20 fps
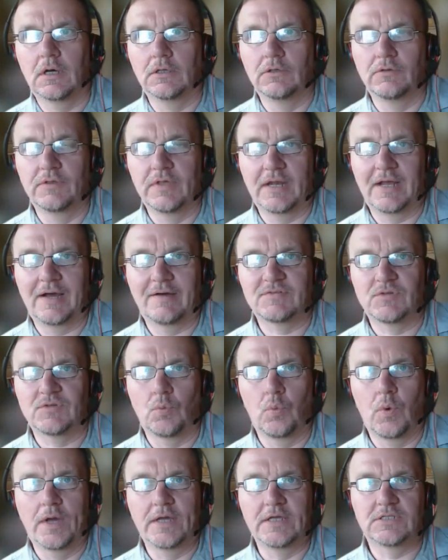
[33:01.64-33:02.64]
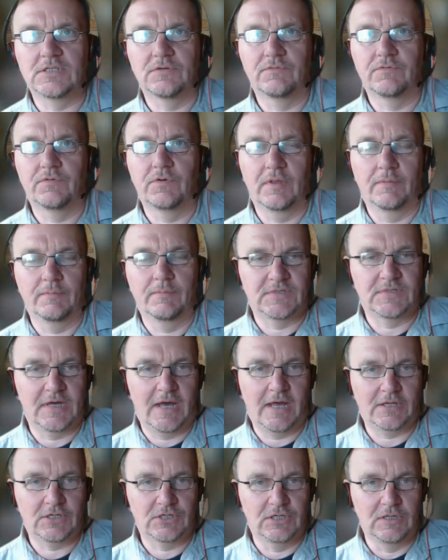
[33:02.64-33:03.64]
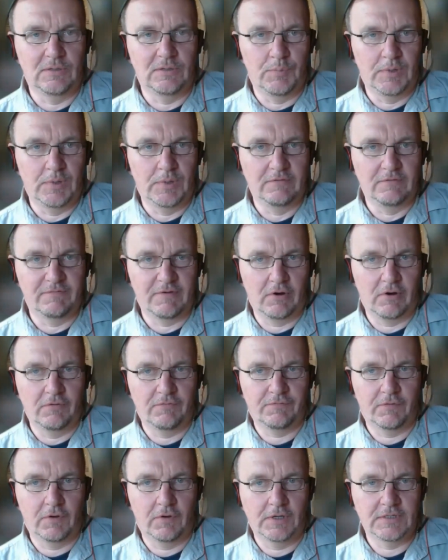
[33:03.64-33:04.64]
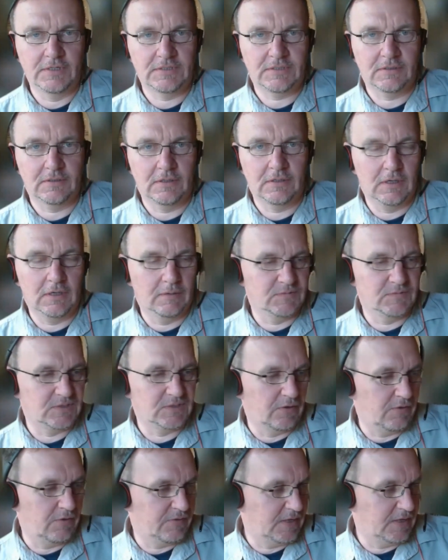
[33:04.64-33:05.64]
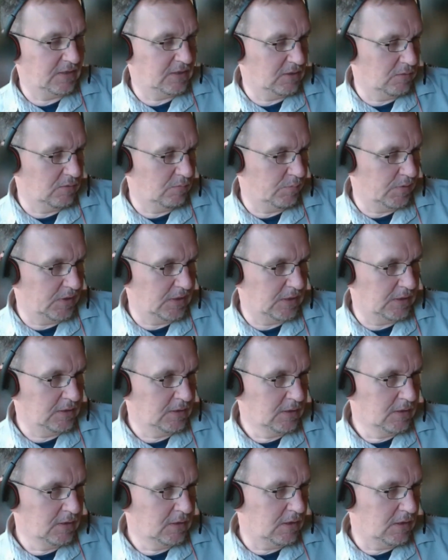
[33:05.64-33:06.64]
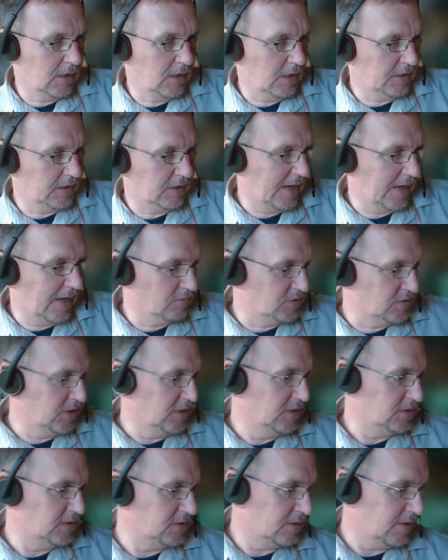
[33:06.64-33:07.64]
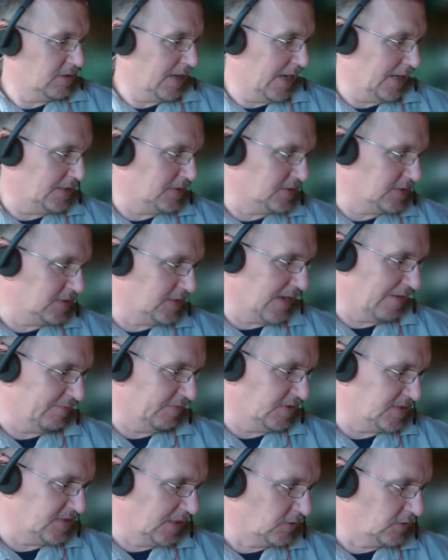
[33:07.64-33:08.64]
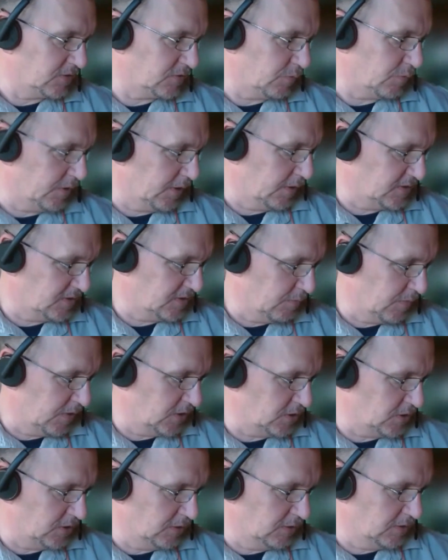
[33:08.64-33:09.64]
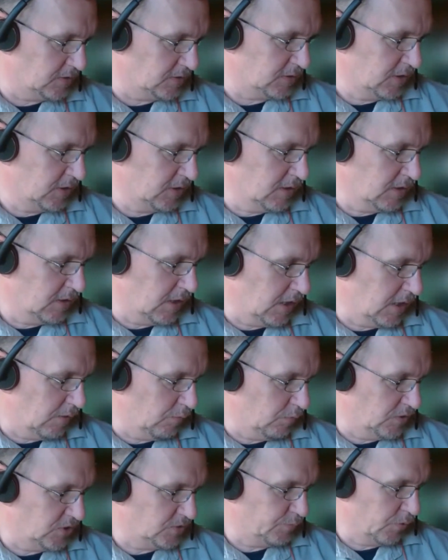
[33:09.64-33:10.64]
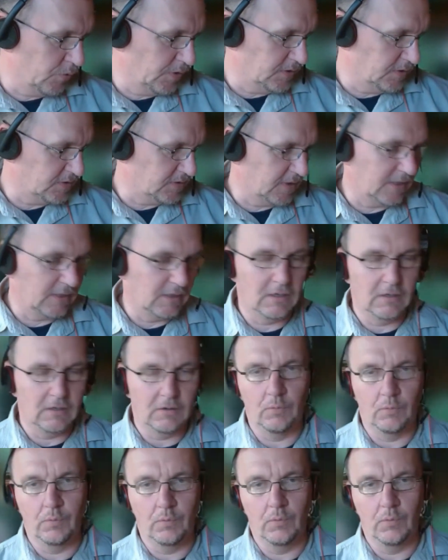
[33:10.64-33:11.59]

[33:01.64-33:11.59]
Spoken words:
you then have to wait for them to actually be verified so that they can be counted as having dealt with those emissions, at which point they are